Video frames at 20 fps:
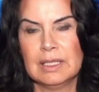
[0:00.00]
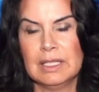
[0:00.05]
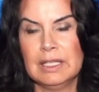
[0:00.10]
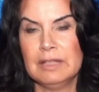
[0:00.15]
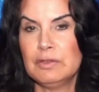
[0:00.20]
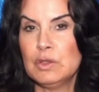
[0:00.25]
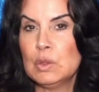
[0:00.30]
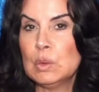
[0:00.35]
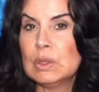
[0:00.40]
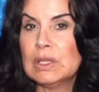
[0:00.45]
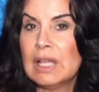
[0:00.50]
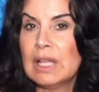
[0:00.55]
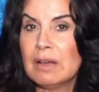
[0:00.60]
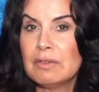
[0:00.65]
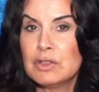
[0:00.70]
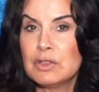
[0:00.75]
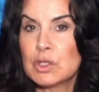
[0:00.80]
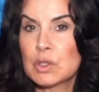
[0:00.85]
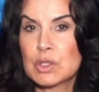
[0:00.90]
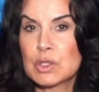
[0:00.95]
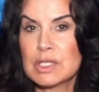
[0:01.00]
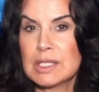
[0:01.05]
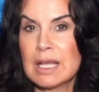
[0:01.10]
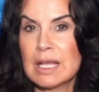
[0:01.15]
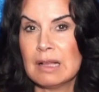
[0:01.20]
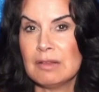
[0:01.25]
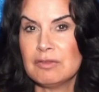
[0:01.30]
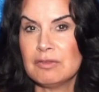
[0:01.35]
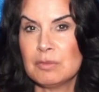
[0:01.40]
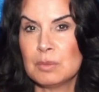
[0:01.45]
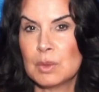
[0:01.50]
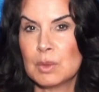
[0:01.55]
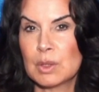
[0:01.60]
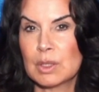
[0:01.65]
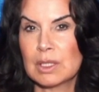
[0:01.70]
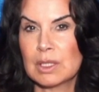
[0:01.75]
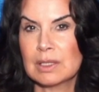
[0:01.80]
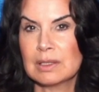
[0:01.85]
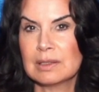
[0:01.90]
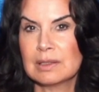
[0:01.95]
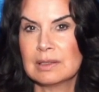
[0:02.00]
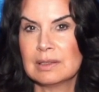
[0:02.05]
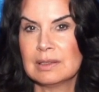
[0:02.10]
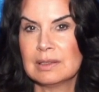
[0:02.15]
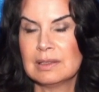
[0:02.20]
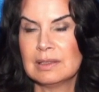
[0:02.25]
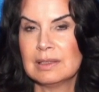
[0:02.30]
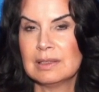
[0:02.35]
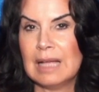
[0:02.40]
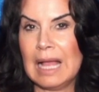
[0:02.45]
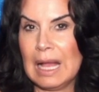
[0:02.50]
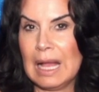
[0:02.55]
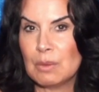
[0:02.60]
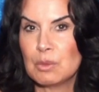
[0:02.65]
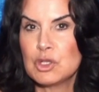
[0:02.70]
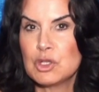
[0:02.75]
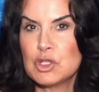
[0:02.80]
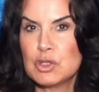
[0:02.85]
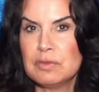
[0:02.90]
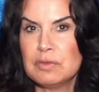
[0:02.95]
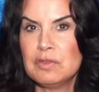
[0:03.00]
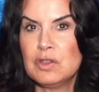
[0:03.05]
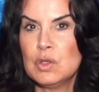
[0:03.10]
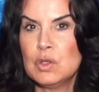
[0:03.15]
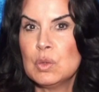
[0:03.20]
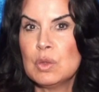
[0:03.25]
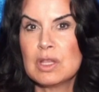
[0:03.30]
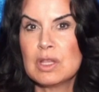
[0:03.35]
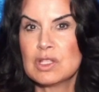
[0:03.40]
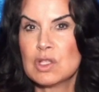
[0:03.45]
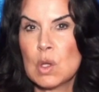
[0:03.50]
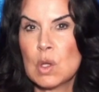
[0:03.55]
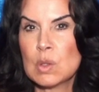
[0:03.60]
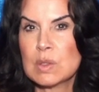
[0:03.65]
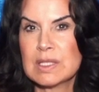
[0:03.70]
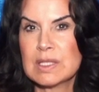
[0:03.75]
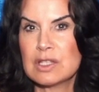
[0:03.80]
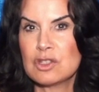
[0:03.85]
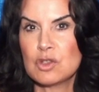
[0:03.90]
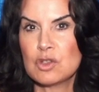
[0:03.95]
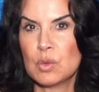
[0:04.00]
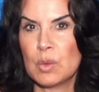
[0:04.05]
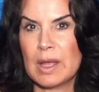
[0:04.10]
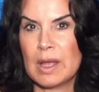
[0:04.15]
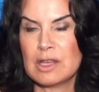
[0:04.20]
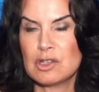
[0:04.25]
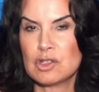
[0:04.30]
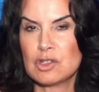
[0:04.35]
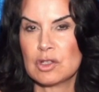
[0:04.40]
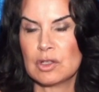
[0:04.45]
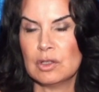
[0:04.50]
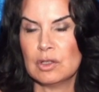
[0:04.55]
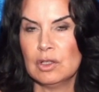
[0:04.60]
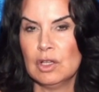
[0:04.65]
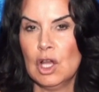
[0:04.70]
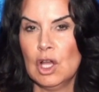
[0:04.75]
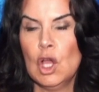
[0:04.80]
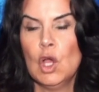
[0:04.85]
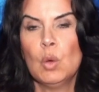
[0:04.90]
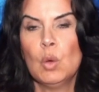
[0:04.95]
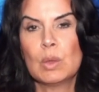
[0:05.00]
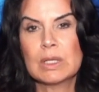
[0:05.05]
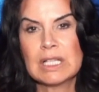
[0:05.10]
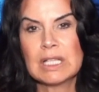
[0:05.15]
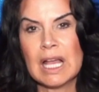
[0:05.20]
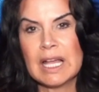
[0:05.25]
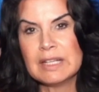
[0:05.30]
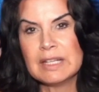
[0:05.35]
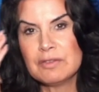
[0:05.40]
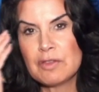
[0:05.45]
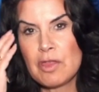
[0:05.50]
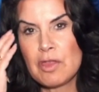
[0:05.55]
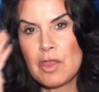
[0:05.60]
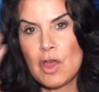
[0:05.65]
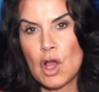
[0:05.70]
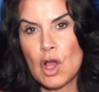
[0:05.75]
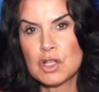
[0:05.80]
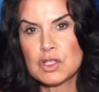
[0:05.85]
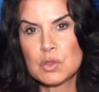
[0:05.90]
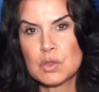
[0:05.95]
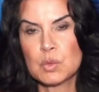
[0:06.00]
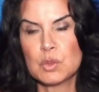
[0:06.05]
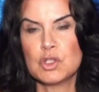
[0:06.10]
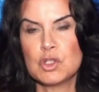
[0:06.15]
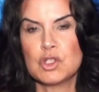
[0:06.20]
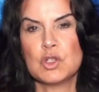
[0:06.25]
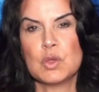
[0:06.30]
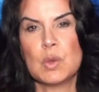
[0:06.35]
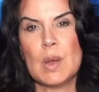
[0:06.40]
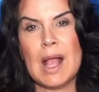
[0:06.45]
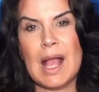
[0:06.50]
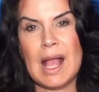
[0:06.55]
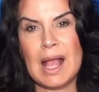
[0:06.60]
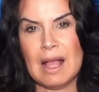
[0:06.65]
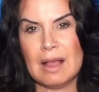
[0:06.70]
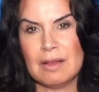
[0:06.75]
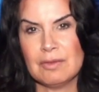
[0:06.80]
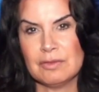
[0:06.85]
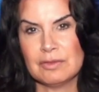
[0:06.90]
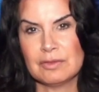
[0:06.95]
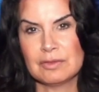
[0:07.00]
If you loved yourself more? How would you view this whole situation? What kind of thoughts would you have?